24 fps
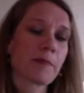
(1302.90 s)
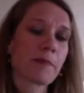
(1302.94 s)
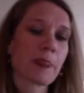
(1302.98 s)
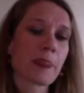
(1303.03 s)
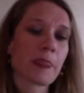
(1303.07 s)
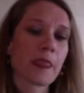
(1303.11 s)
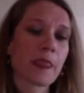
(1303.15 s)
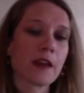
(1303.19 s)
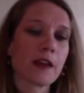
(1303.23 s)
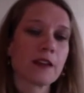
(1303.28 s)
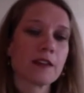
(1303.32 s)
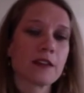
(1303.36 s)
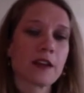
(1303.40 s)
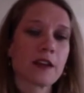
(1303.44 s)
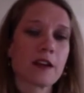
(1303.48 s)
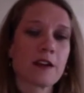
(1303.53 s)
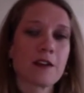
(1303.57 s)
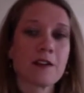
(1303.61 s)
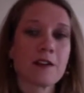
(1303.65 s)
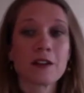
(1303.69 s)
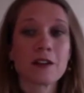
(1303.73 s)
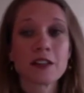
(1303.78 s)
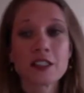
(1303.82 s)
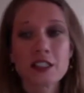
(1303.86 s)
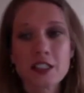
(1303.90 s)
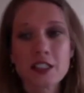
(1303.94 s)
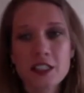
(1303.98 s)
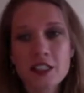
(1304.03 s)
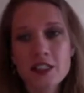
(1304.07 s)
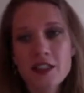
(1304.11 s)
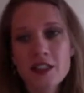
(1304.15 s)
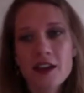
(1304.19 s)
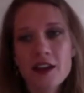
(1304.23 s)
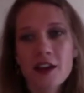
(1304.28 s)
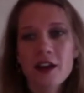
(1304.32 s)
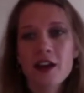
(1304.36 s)
So just
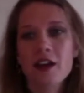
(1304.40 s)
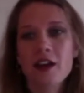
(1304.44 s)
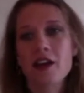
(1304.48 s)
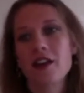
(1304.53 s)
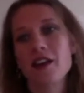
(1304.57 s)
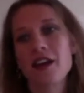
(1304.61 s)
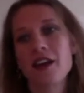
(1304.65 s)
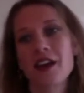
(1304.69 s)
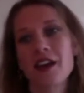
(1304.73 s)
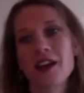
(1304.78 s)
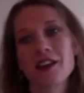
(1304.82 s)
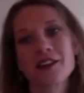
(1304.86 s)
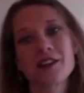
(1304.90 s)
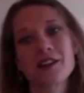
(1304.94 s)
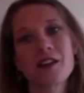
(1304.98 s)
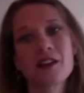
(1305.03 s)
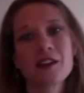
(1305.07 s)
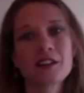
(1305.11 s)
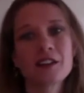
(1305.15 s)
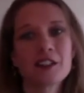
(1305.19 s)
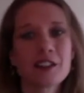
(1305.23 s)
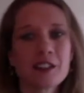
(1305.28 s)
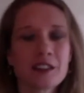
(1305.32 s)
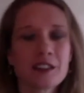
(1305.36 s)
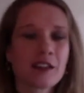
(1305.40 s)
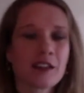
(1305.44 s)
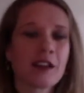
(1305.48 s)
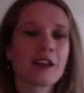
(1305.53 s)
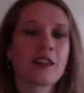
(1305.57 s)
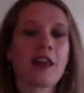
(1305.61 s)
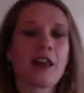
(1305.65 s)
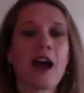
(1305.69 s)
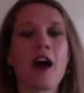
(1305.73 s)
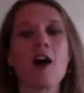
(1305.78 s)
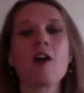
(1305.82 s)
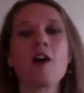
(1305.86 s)
think, it's not just the
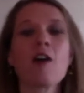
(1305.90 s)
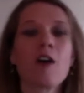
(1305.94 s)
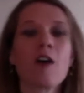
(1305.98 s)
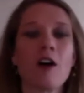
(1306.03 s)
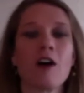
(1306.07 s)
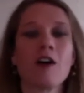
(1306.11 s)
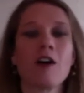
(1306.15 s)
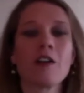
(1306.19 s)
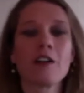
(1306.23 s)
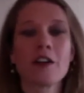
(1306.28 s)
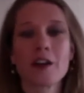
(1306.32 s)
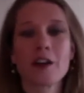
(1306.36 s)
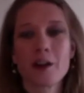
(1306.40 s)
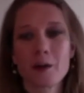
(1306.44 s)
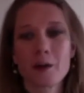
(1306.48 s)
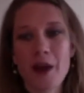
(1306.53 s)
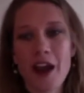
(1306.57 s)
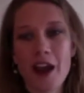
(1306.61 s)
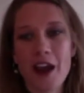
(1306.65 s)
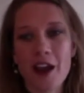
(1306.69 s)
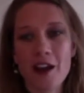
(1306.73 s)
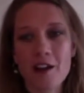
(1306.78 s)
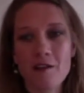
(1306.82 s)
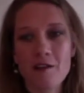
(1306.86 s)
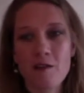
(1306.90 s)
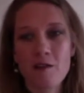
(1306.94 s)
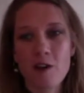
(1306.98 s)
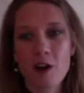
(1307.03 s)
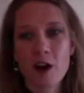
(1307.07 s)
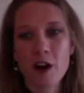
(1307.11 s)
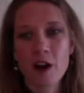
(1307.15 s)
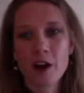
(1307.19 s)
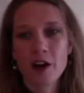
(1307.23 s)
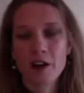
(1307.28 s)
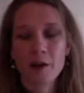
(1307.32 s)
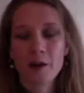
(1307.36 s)
alcohol that you're paying for.
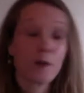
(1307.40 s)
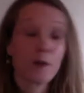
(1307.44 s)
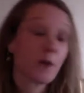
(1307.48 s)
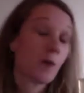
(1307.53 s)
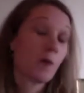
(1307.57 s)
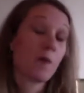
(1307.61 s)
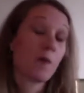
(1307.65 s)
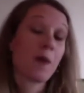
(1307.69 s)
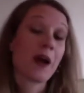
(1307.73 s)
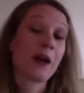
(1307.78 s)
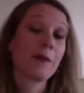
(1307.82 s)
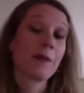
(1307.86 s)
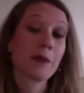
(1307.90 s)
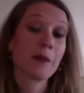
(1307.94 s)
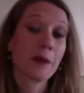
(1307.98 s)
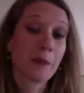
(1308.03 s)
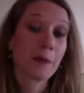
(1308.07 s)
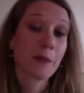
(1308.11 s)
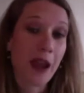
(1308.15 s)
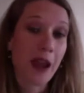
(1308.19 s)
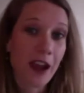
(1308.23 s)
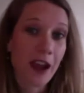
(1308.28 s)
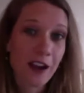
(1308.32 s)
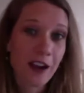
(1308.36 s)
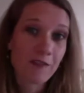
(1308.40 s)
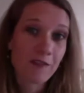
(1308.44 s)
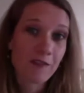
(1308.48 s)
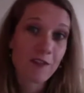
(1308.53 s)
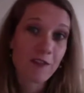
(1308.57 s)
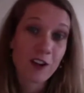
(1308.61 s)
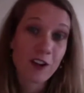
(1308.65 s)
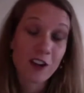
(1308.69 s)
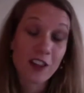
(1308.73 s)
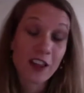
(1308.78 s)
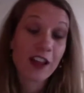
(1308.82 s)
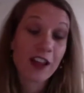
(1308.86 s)
You might be paying for
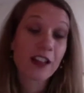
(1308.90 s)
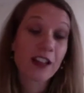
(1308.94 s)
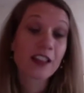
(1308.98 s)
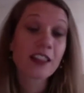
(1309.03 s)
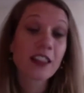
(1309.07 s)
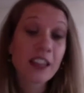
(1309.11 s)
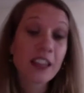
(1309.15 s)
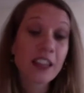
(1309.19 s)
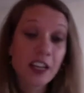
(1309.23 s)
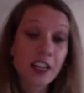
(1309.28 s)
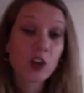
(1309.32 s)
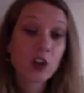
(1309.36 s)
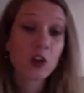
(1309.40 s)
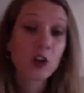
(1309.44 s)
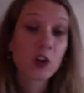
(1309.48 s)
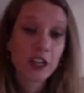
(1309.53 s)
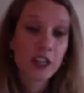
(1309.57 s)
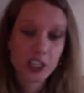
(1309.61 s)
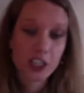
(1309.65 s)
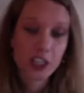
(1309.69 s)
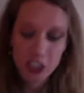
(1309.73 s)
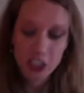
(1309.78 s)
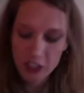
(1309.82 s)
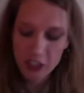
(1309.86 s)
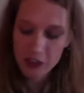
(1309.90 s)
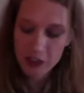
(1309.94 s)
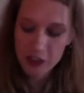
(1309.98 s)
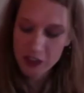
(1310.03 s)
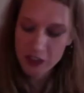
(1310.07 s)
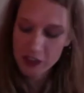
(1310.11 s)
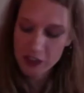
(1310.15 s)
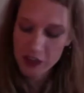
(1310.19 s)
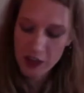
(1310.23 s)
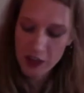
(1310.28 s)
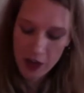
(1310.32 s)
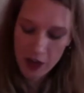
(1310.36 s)
legal issues
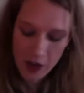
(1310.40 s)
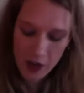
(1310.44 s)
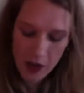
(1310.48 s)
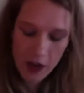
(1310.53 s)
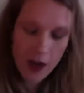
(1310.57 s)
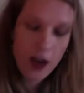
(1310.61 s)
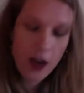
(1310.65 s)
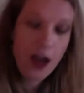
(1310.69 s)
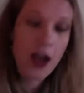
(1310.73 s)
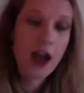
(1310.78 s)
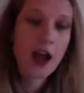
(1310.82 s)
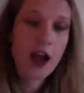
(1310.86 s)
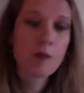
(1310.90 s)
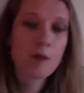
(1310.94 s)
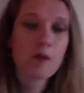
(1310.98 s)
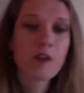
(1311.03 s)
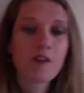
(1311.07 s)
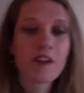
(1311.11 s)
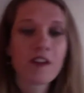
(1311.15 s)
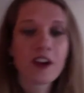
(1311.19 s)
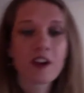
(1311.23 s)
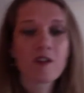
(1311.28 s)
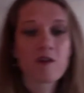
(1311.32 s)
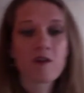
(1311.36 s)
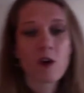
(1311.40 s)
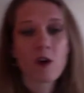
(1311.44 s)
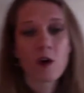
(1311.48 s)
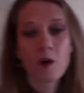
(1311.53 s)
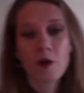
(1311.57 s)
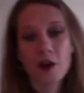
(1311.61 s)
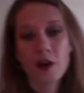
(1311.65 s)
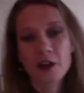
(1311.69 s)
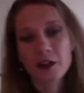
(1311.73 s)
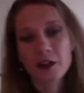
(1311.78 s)
moving forward.